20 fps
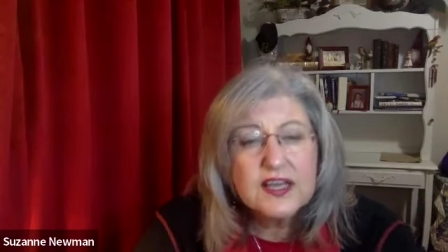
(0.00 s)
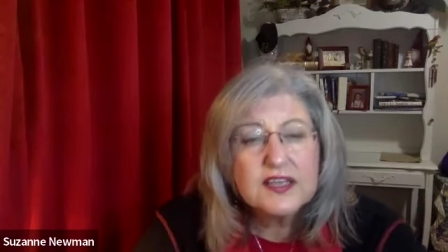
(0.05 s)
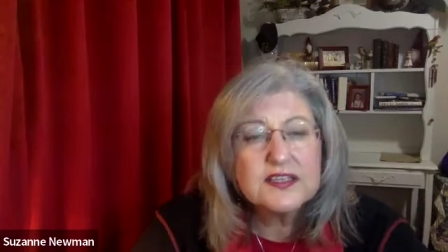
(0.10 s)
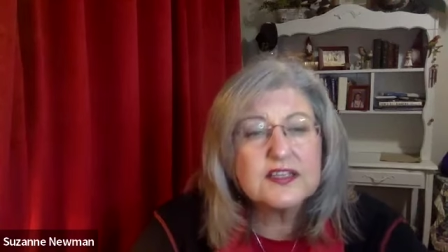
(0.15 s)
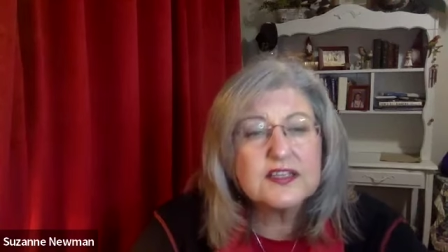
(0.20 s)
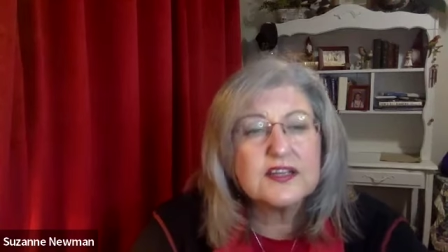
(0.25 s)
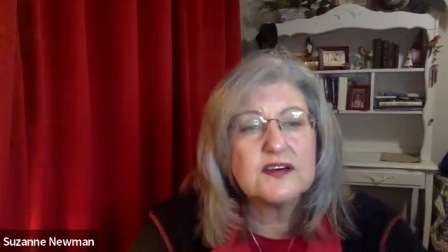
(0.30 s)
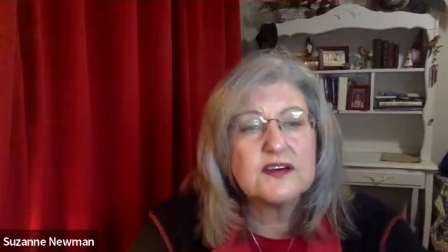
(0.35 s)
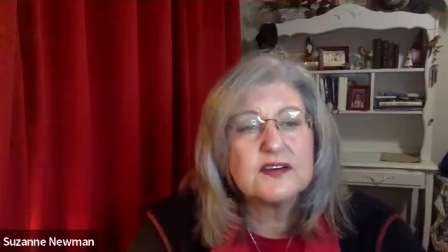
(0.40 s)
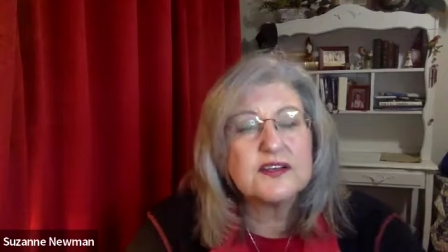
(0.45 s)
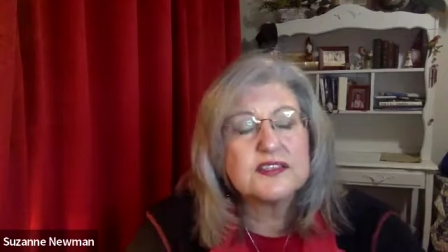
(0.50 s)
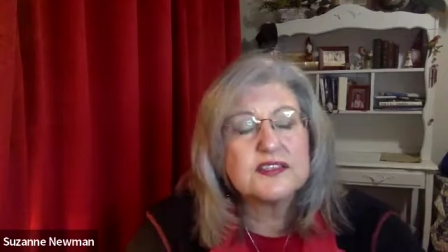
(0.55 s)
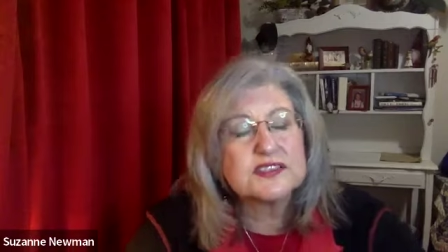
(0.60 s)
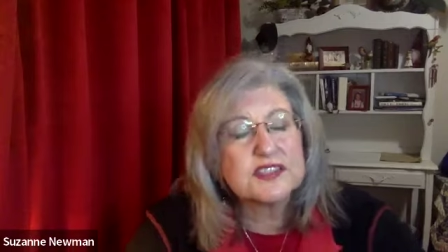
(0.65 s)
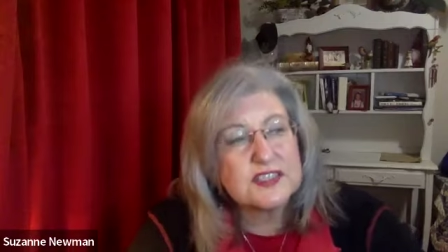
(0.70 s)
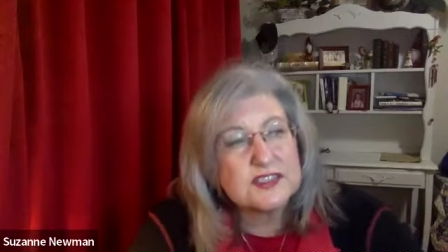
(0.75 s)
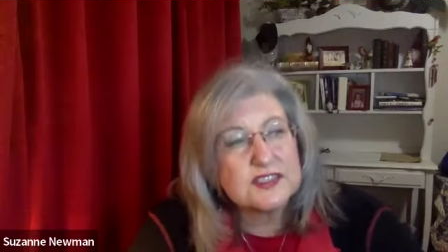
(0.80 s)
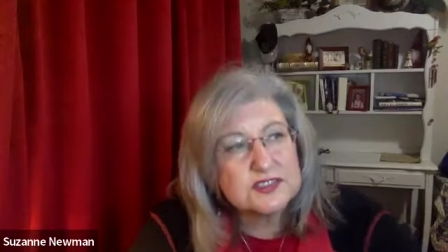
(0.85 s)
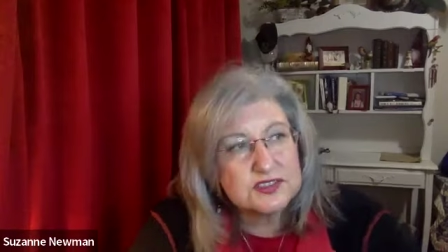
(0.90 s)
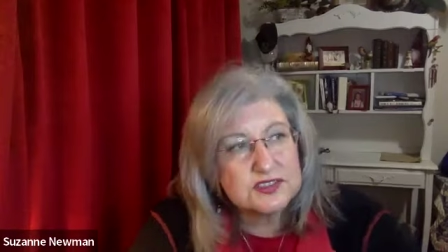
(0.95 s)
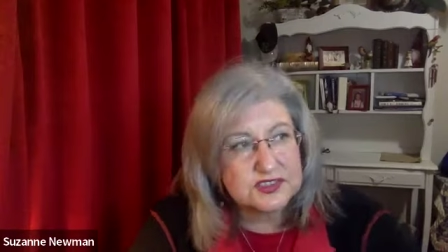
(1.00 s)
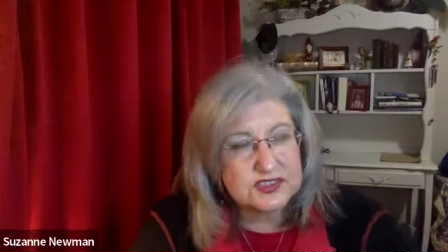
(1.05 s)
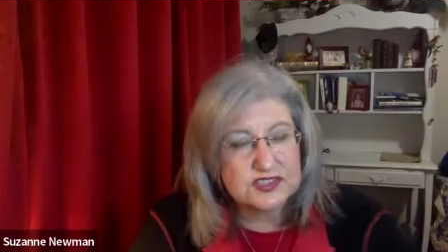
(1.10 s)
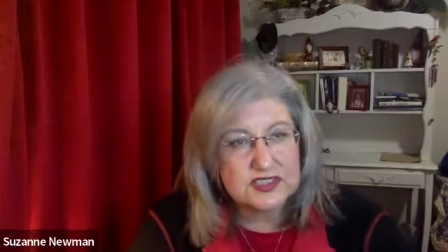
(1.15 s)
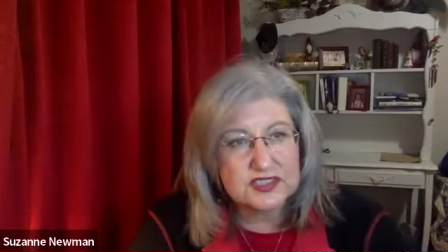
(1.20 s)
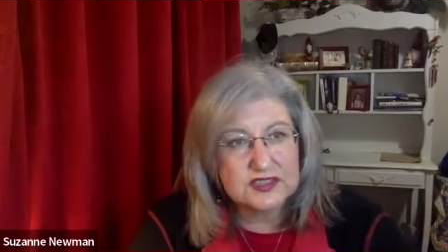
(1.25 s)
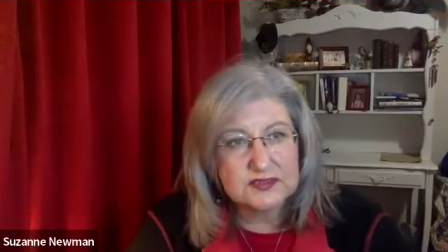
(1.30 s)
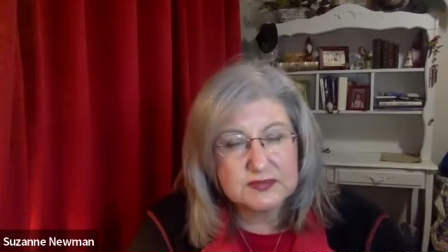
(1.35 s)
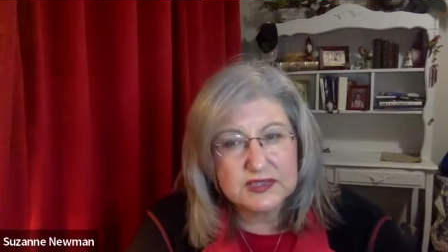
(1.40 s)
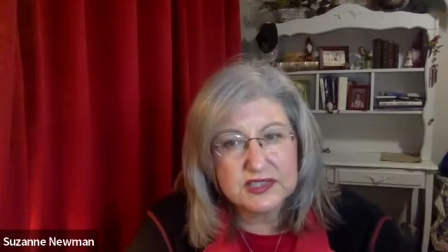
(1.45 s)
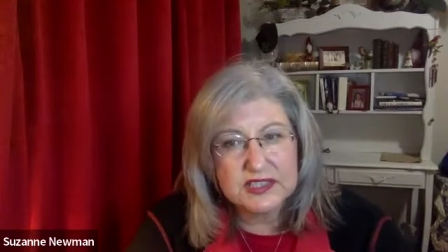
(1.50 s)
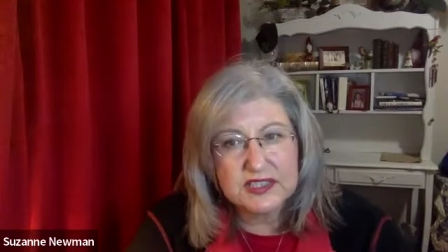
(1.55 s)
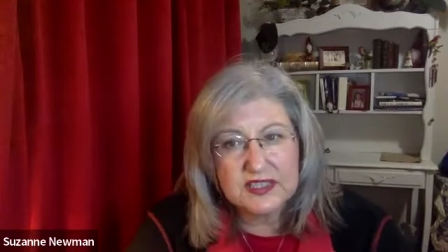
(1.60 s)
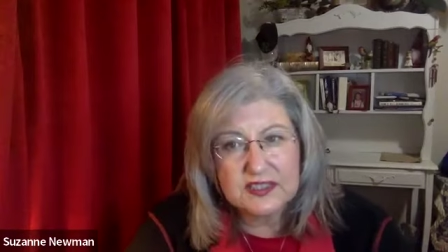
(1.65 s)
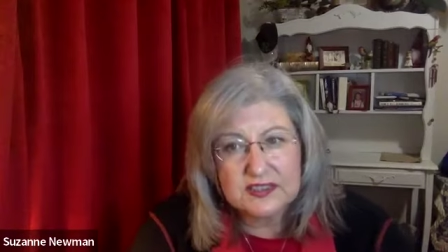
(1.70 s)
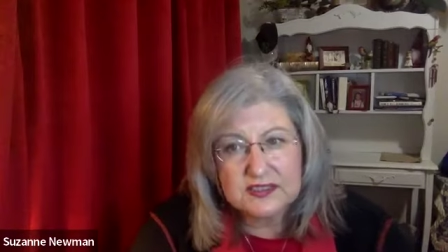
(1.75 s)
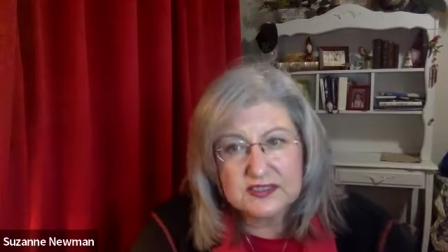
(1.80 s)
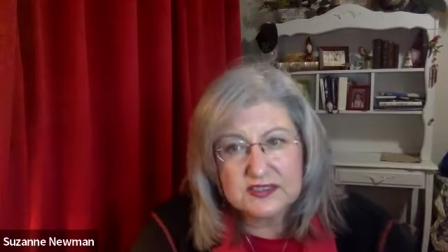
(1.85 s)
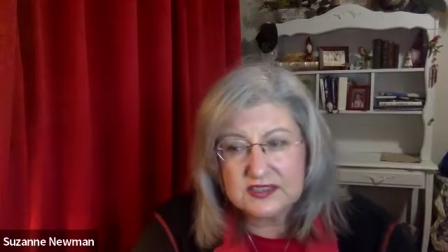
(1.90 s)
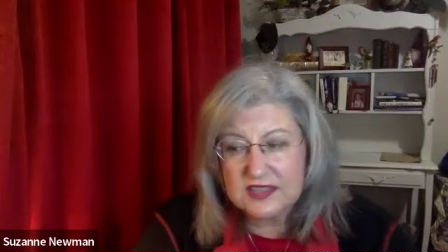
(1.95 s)
You know, it's interesting
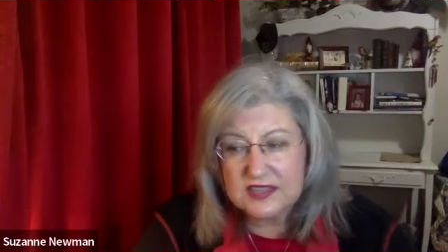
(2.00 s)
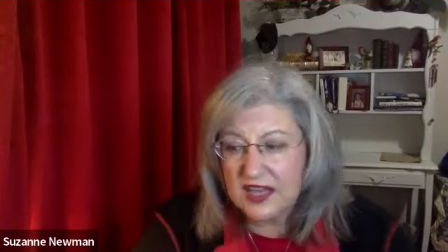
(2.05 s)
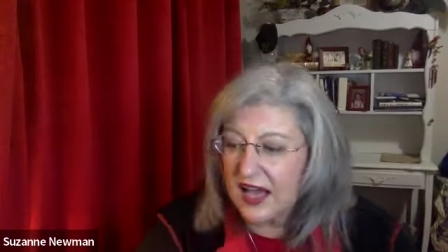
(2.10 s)
because